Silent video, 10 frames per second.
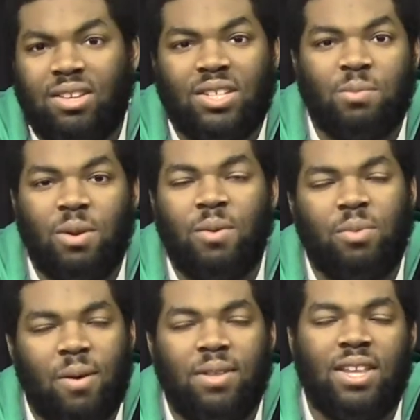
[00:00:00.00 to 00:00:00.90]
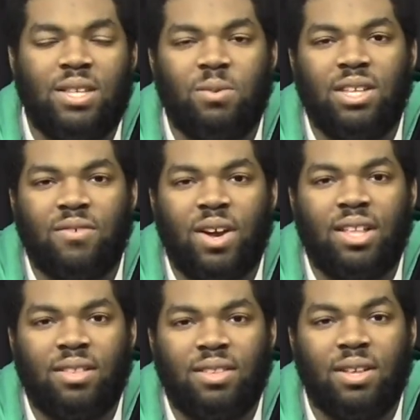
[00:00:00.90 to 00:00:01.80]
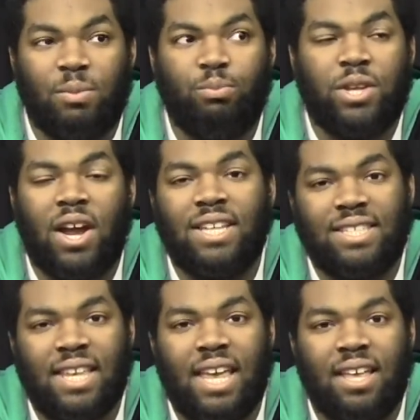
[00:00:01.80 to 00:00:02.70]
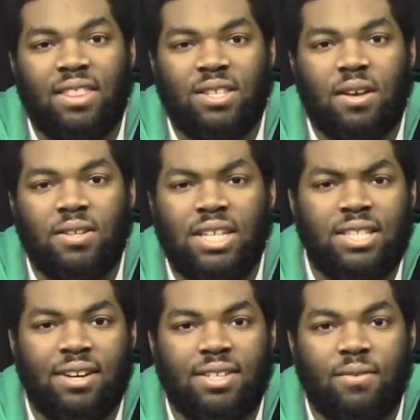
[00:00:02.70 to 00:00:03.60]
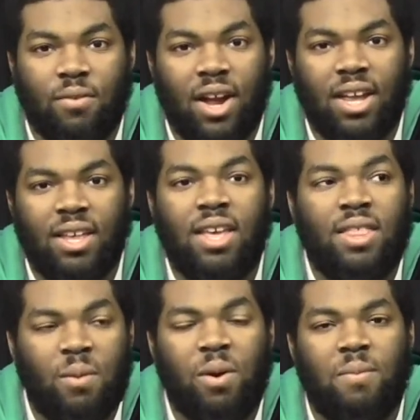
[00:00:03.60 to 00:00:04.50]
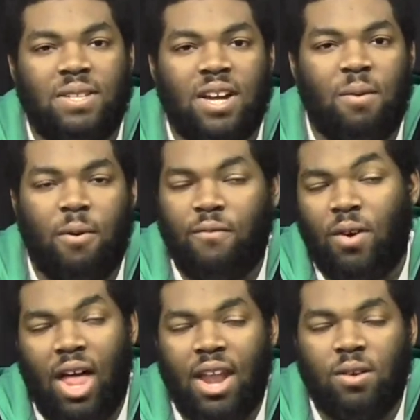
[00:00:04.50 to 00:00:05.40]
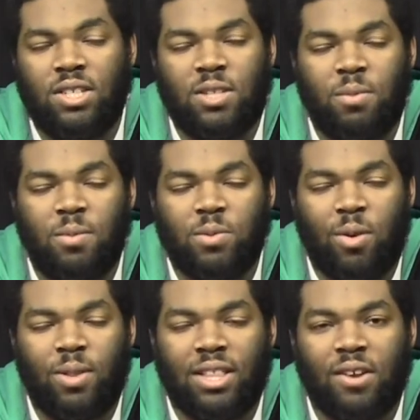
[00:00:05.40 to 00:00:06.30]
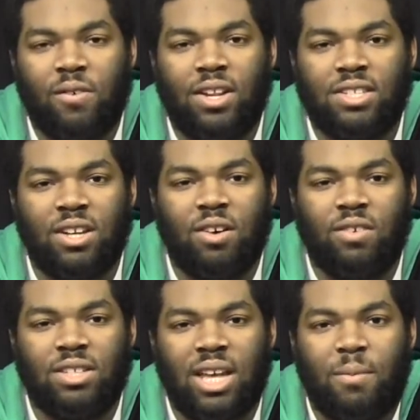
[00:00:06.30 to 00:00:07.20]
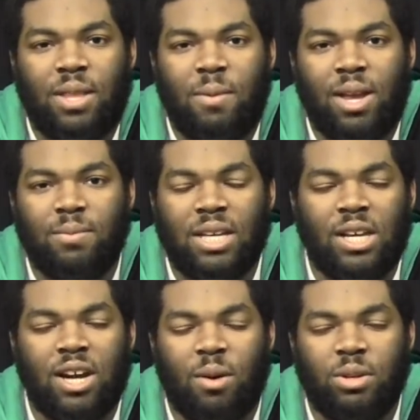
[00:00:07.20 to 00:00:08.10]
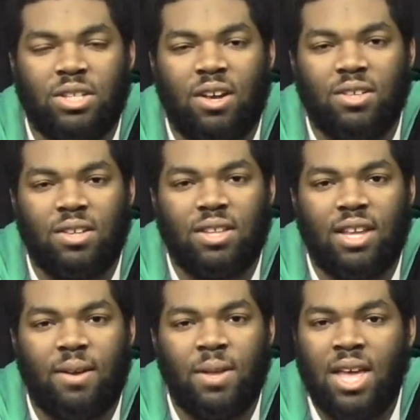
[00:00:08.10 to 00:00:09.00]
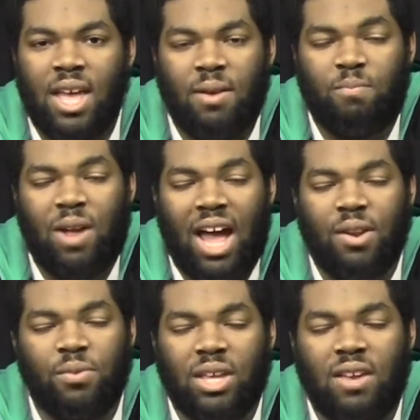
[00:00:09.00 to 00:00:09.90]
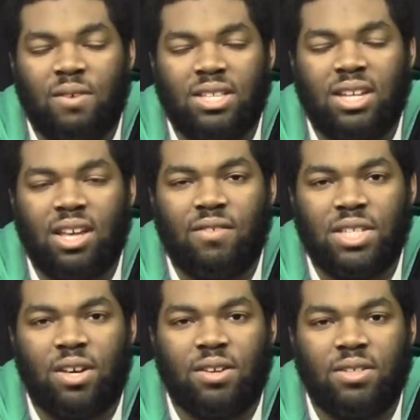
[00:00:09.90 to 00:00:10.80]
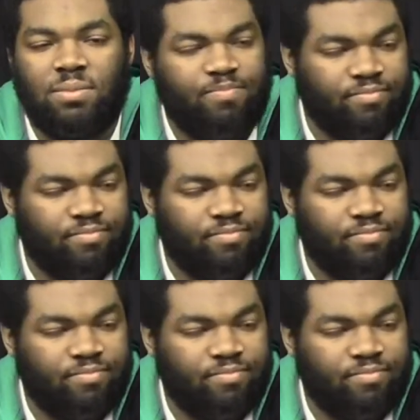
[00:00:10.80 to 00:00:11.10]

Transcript: Justin Bieber probably needs weed to sing the songs he doesn't write. They're probably terrible. For all I know, Justin Bieber's probably like the greatest singer of all time, but they make him sing garbage songs all the time. I don't think he writes any of his songs.